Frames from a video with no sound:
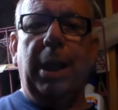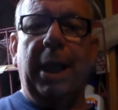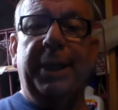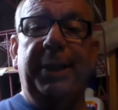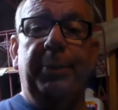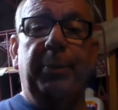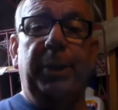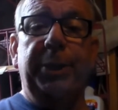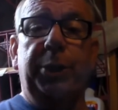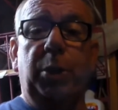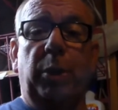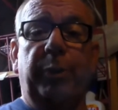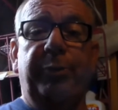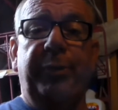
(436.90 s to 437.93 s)
I didn't really
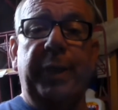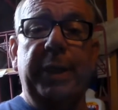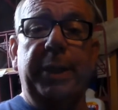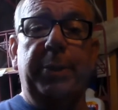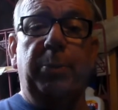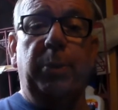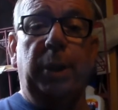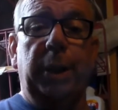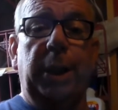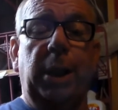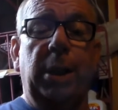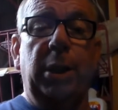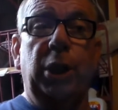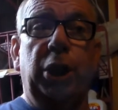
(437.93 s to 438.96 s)
start feeling really